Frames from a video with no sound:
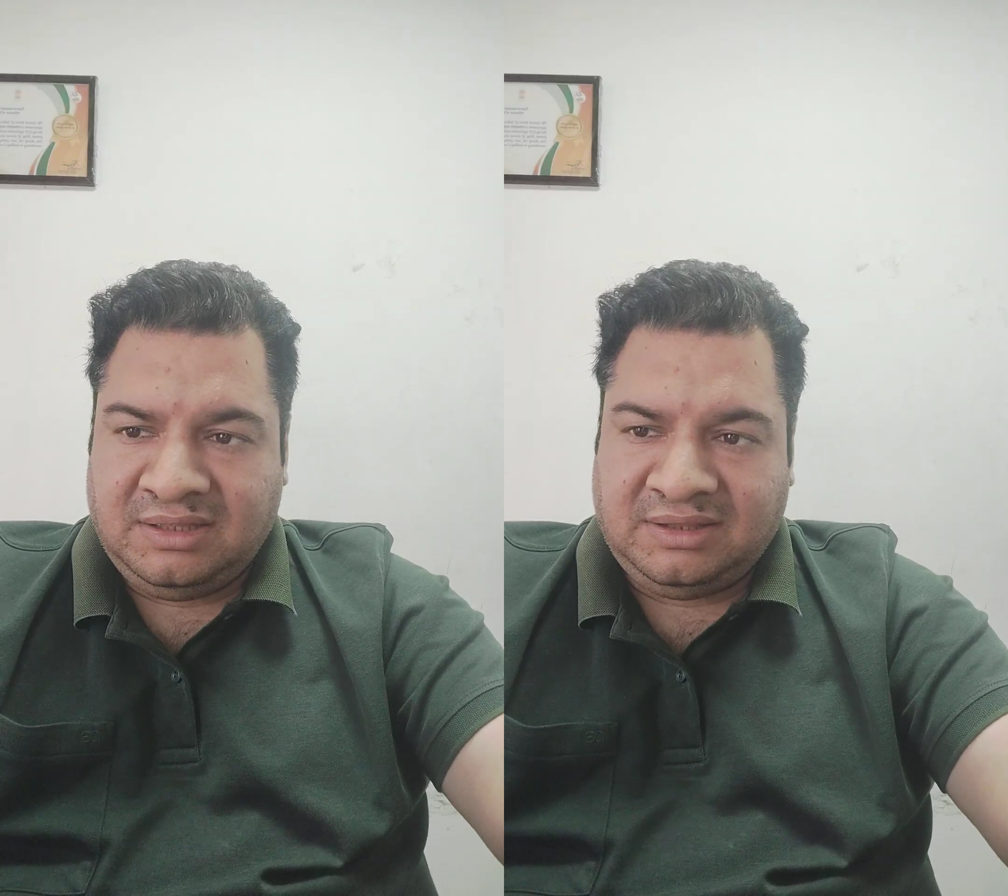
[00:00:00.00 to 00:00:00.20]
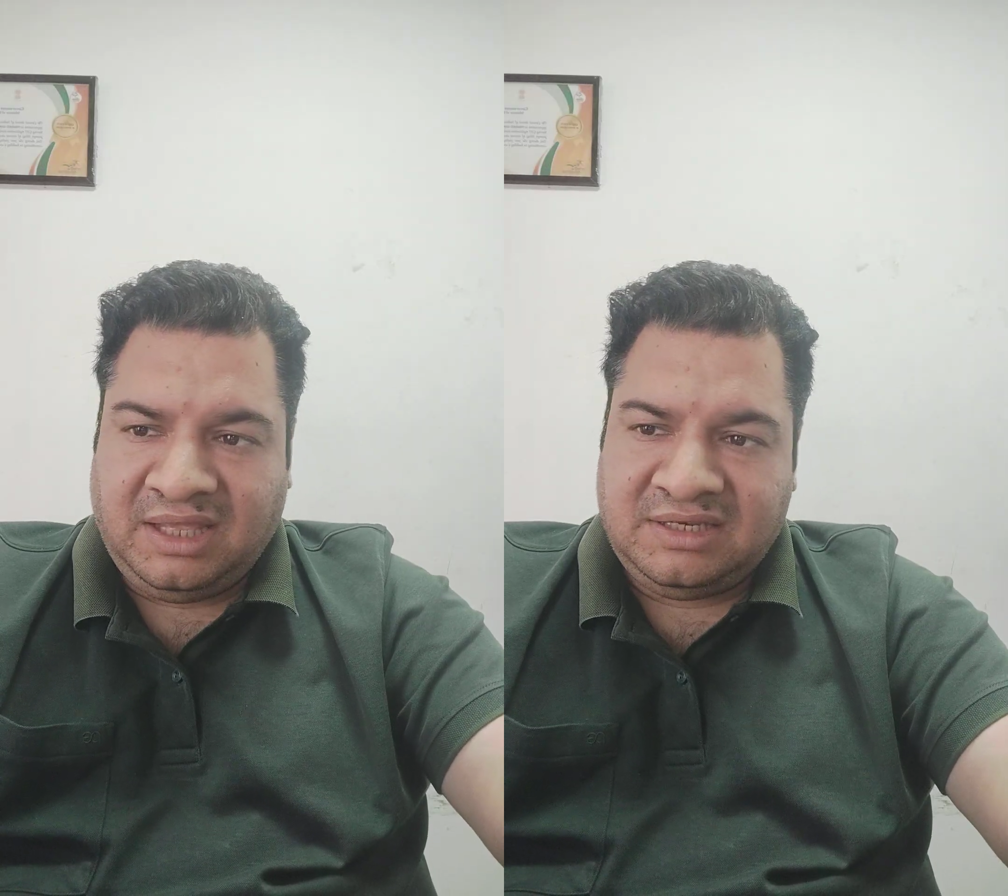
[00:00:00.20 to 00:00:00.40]

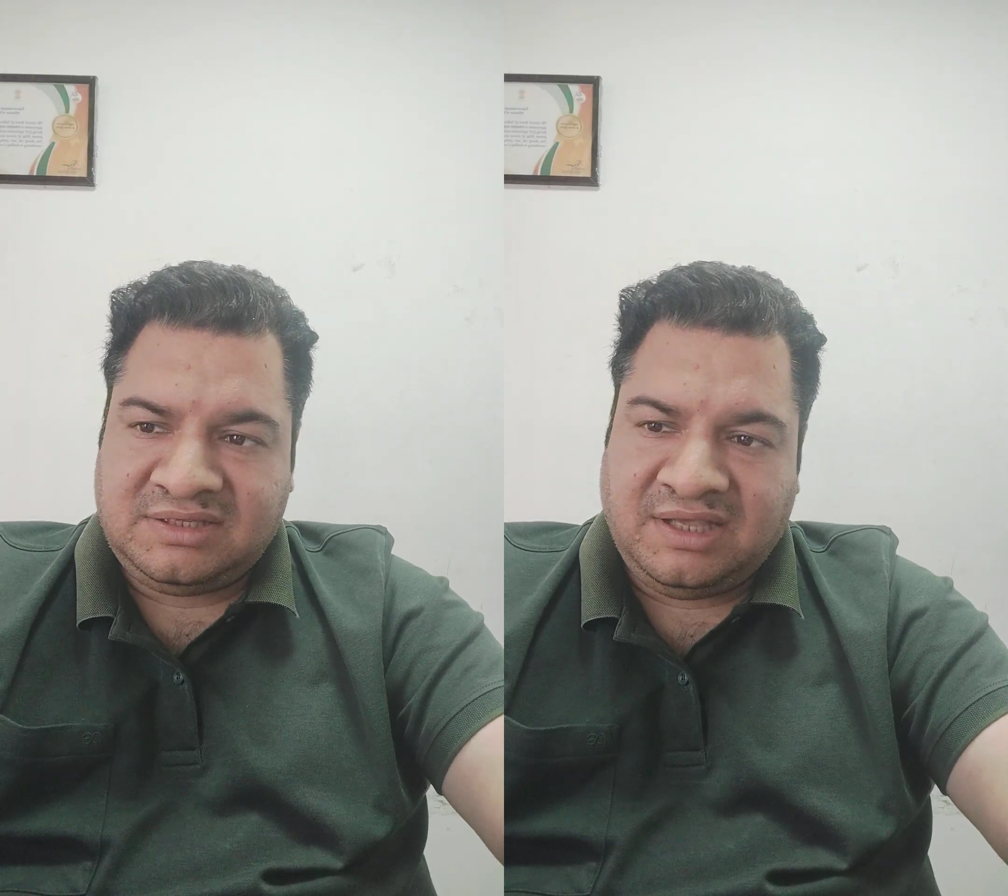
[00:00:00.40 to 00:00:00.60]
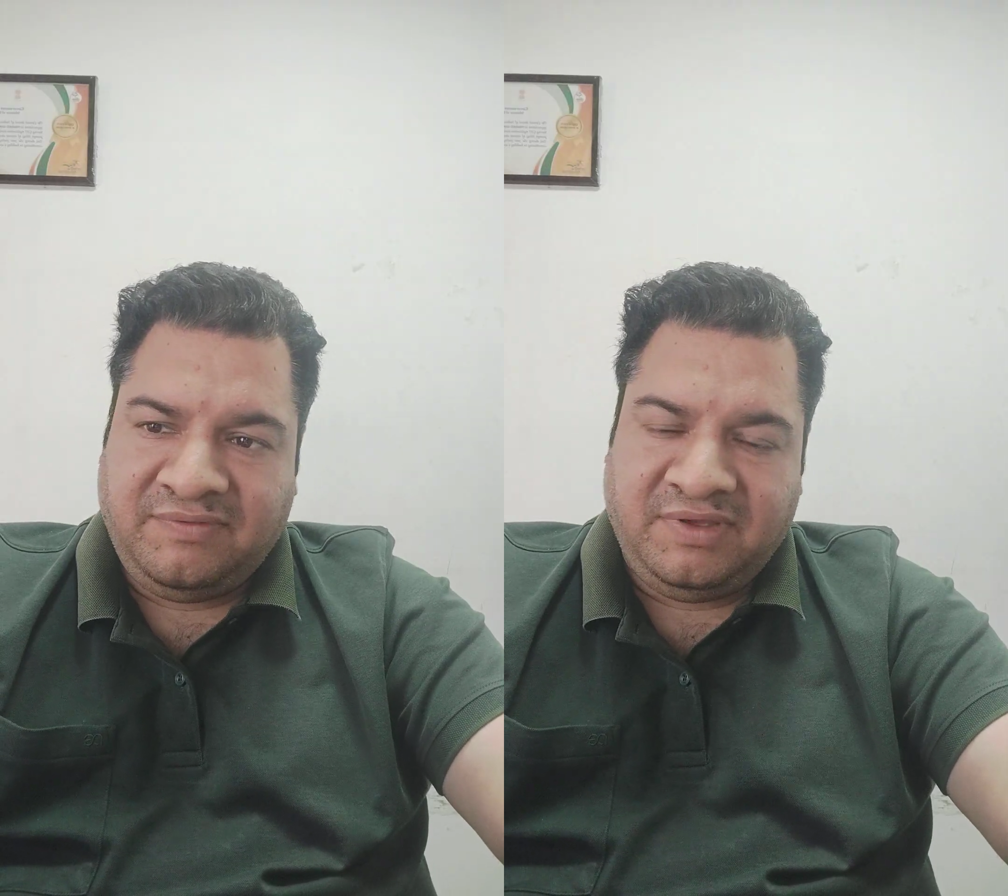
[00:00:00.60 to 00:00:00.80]
Then
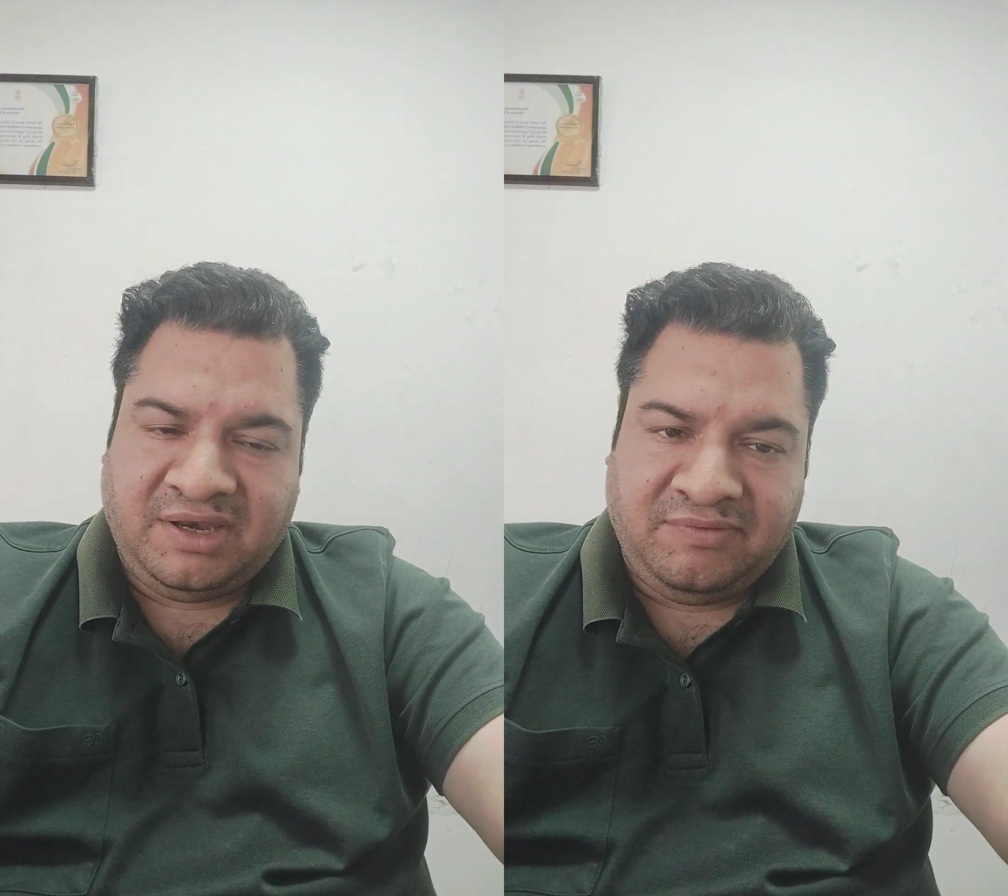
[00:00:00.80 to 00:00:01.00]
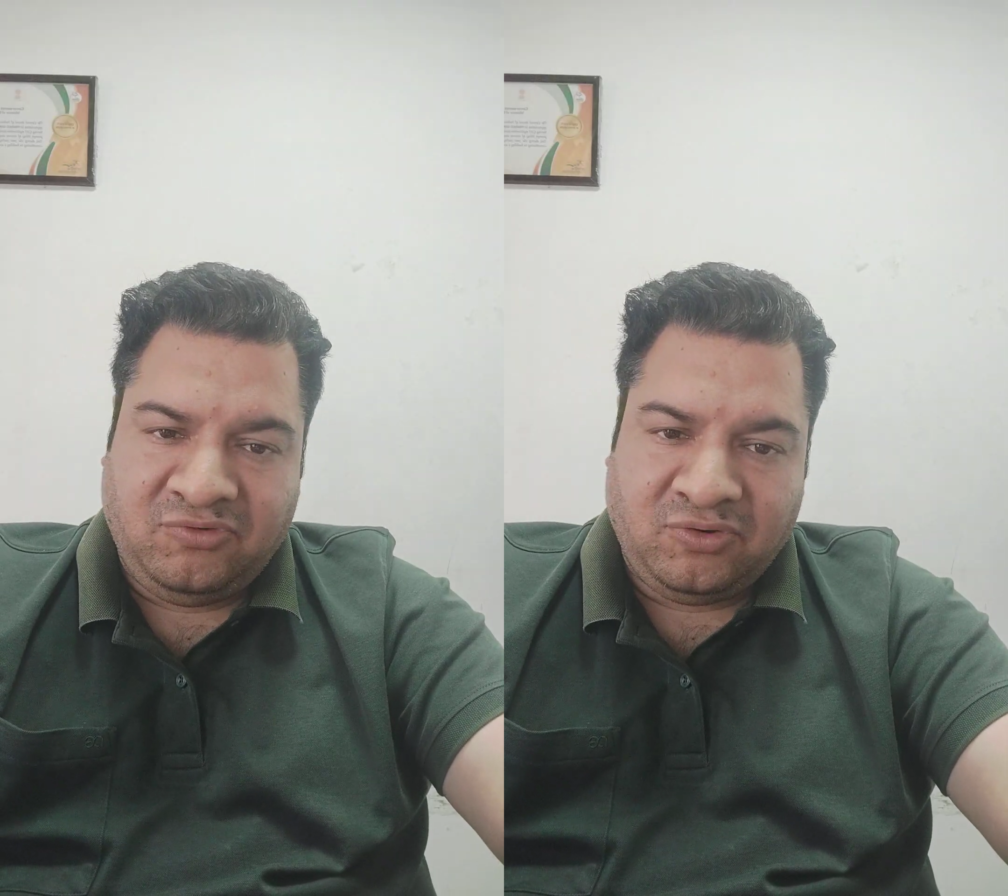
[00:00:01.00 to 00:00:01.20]

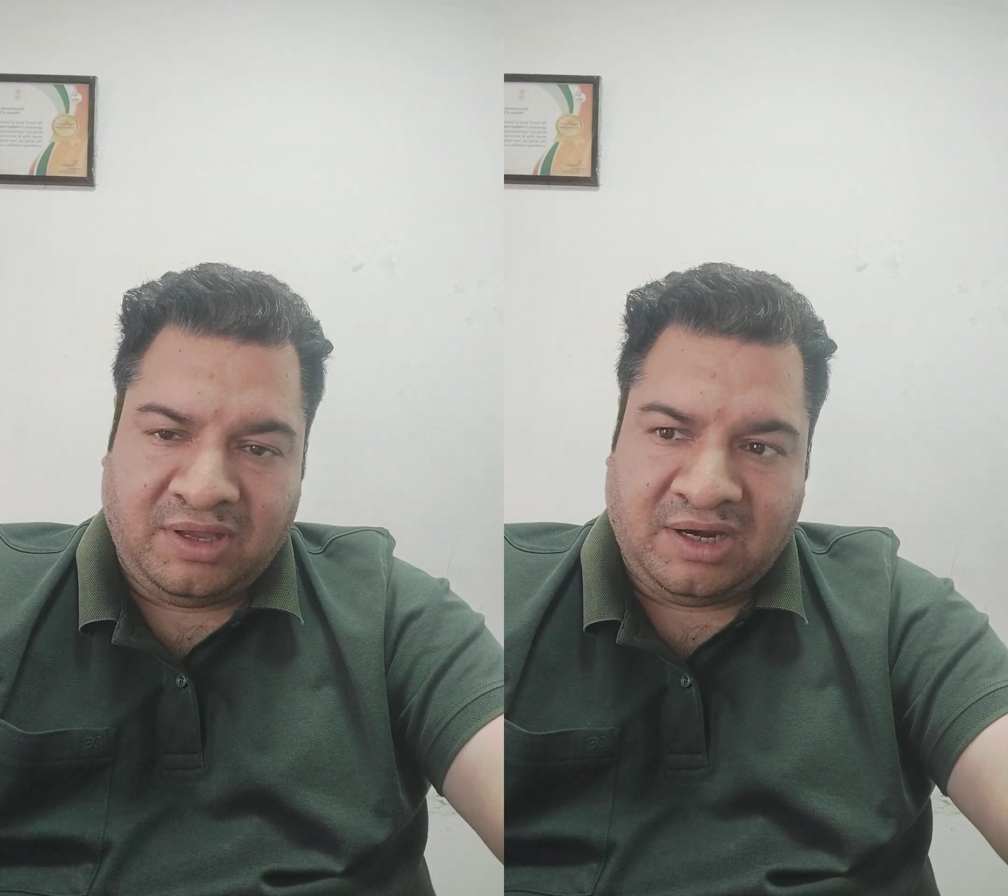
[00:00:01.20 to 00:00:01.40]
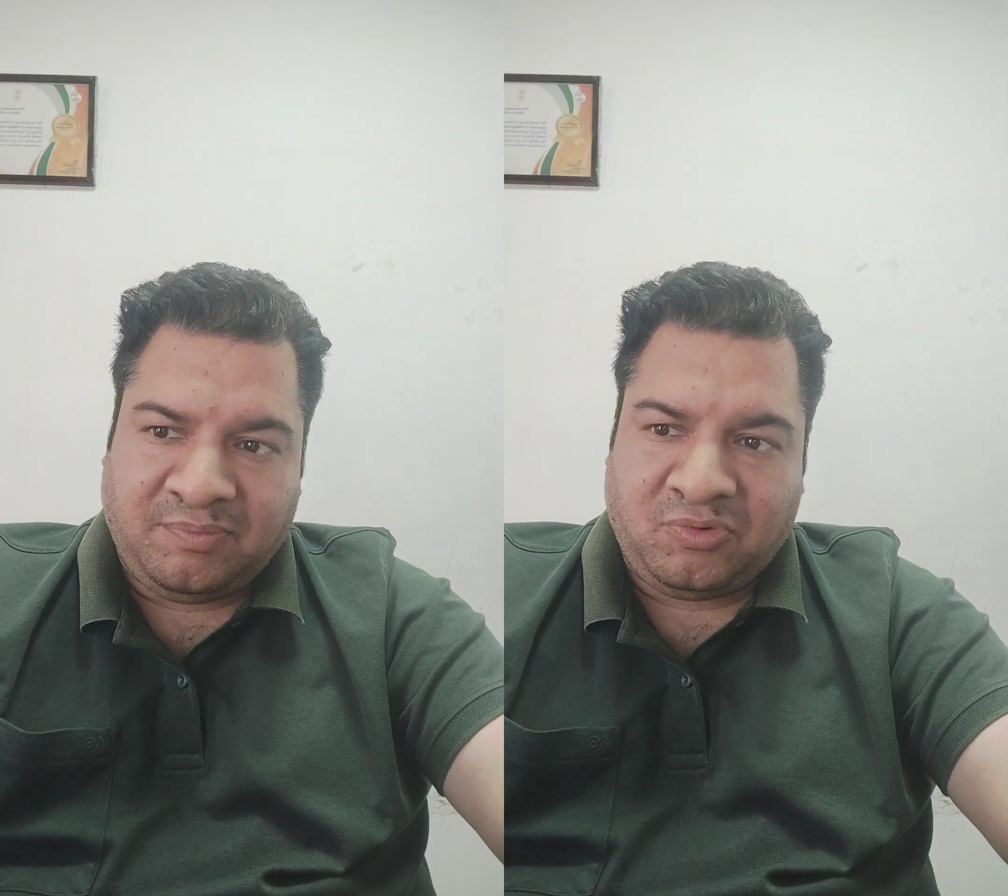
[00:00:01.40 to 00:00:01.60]
SEBI review
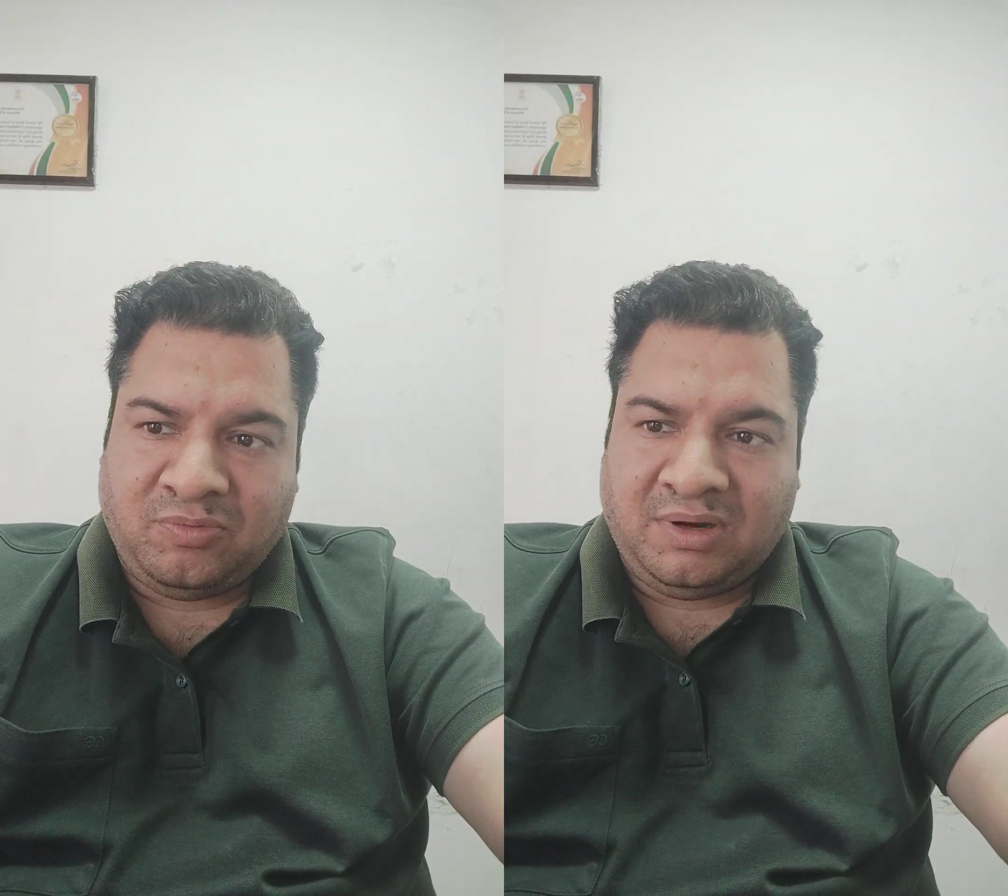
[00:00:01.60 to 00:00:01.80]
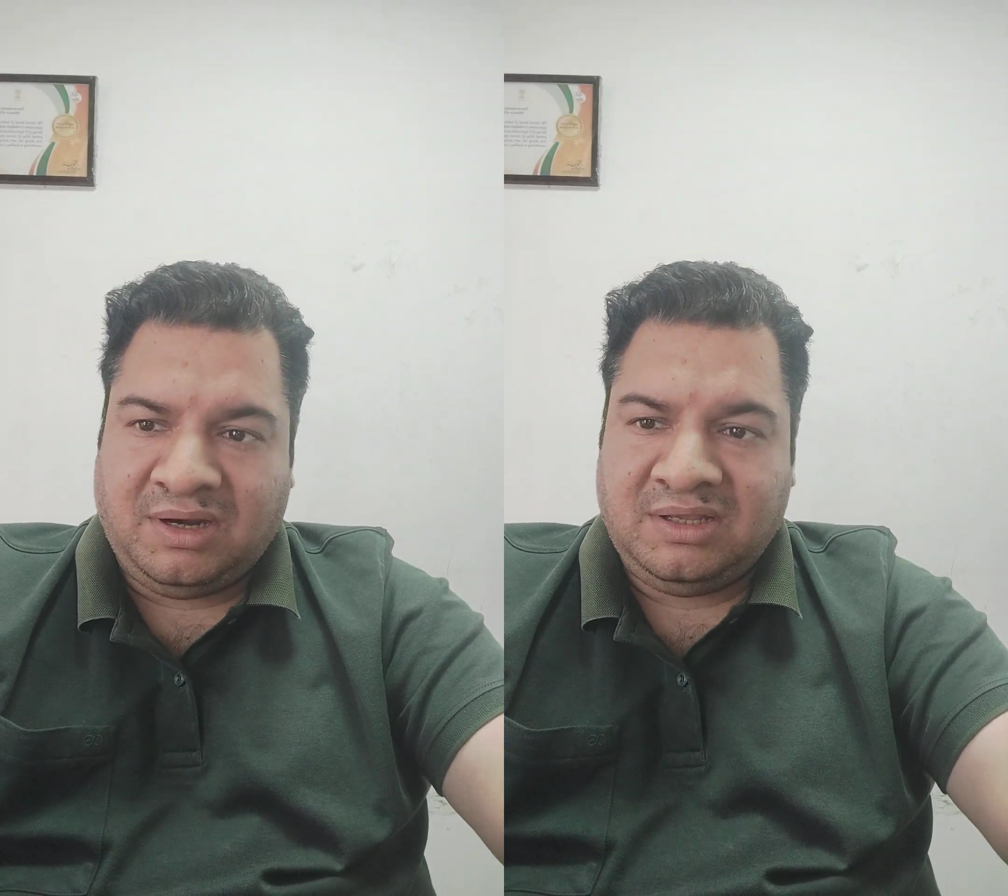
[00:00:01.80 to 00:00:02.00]
and
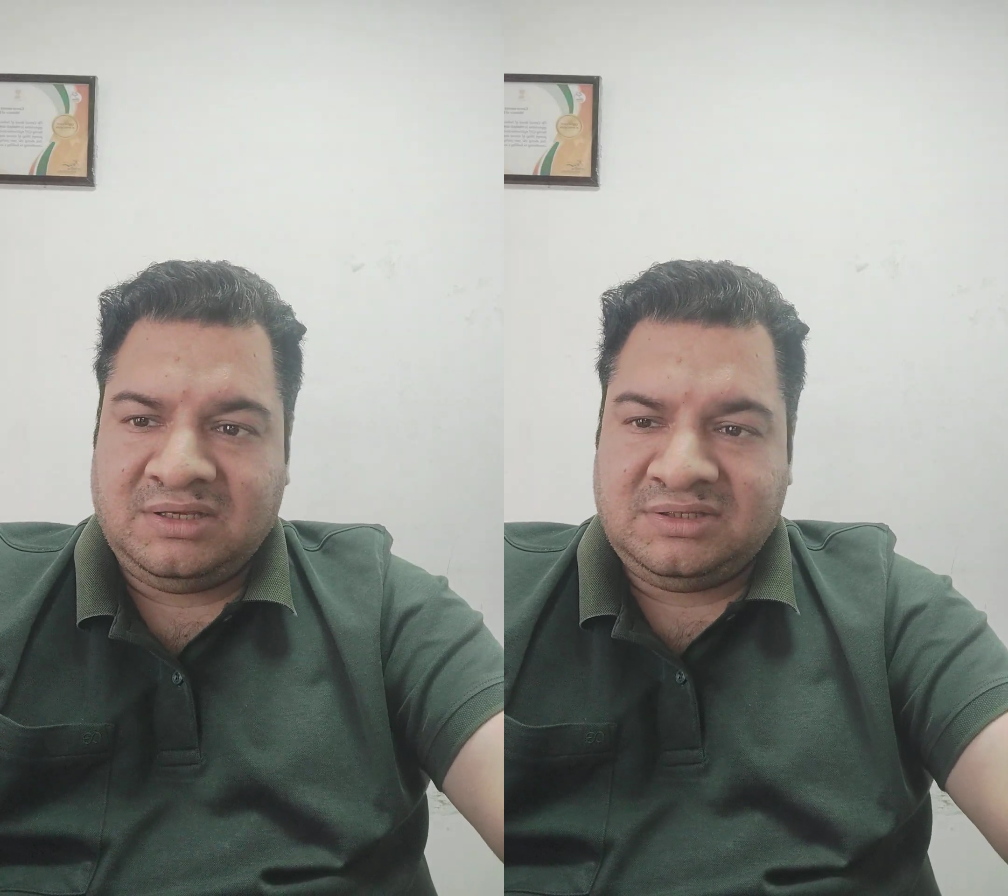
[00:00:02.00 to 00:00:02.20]
approval.